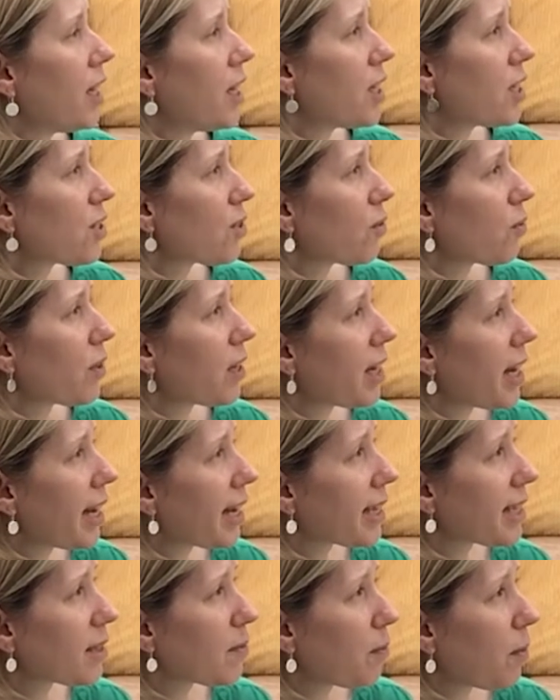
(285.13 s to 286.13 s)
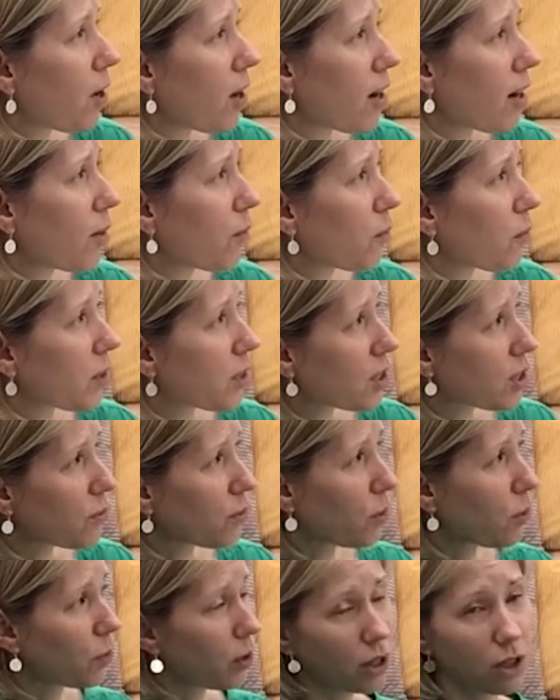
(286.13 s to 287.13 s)
So the next part, which is
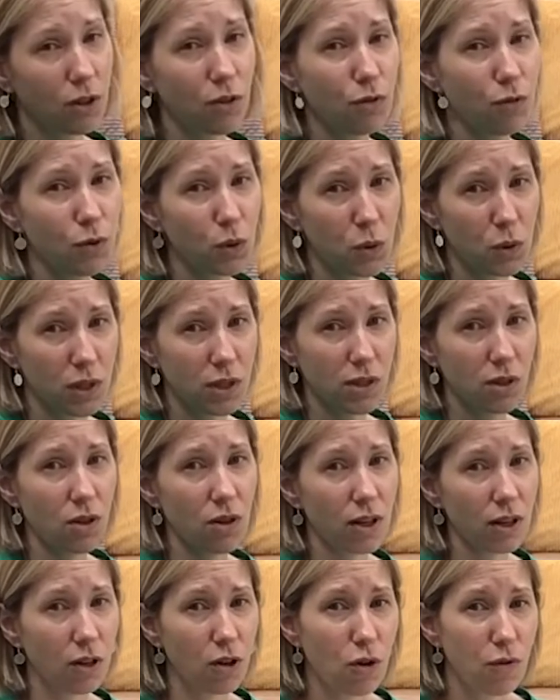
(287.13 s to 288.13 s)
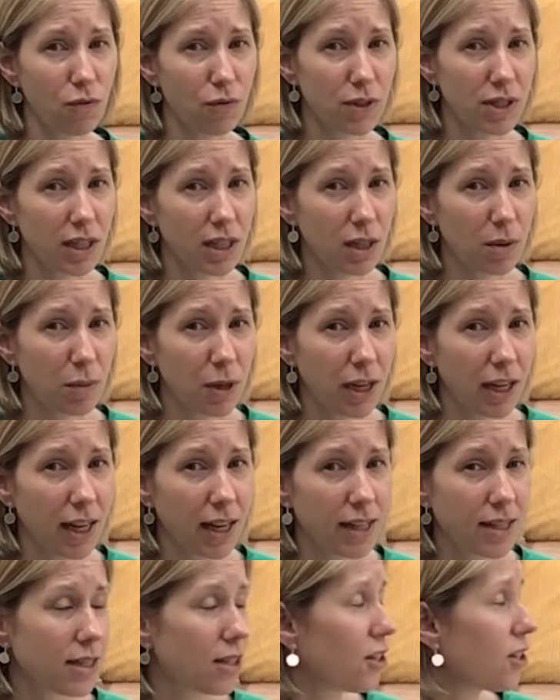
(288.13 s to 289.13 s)
what we're going to focus on in Confident
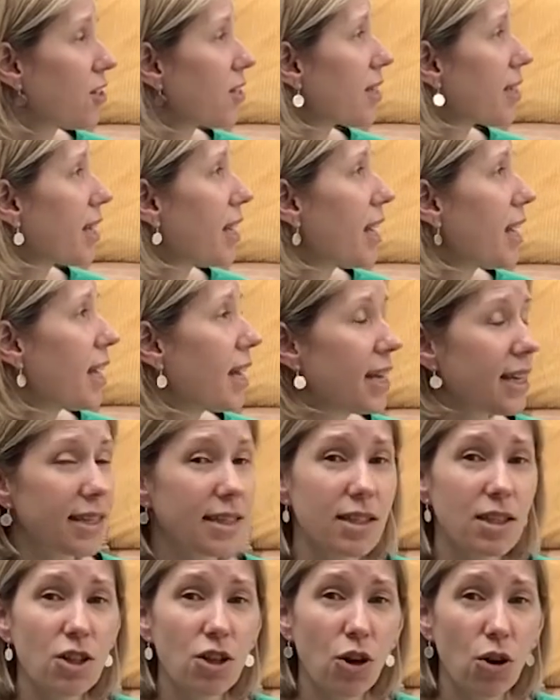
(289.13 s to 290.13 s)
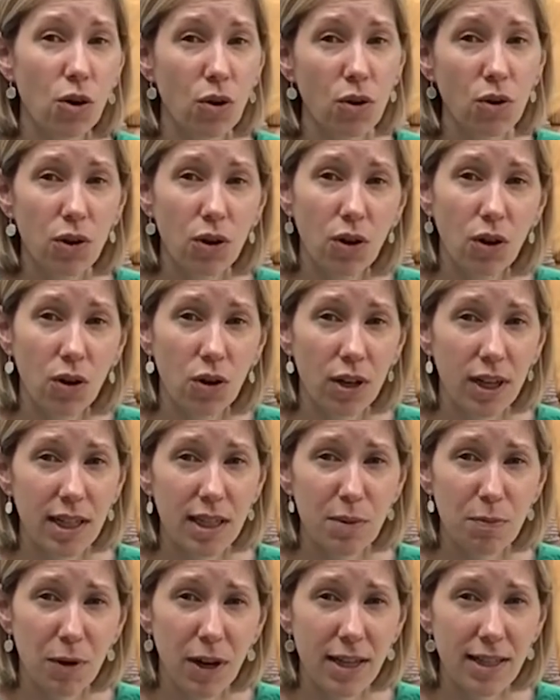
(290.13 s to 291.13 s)
Communicators, is talk or
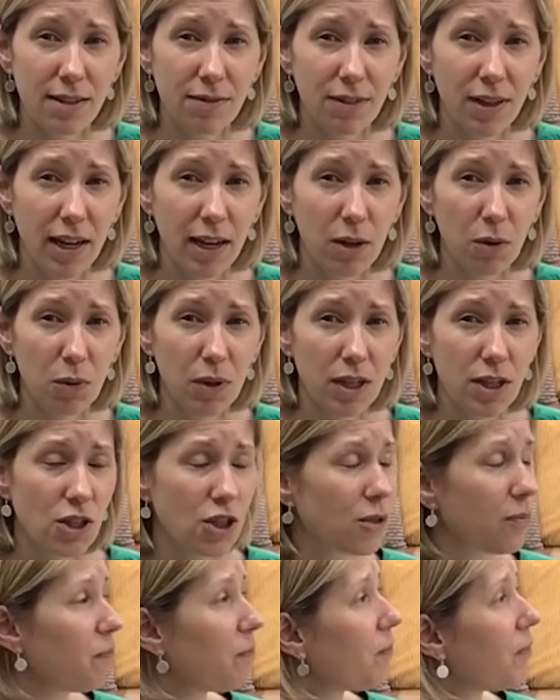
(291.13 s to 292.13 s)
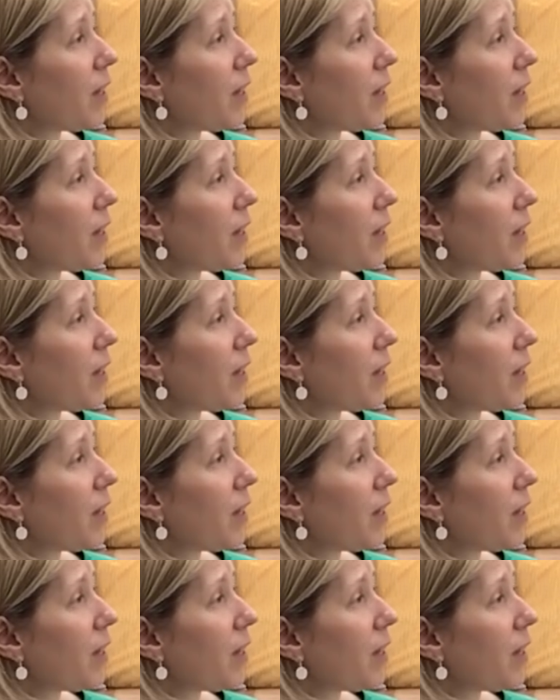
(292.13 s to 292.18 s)
expressive language.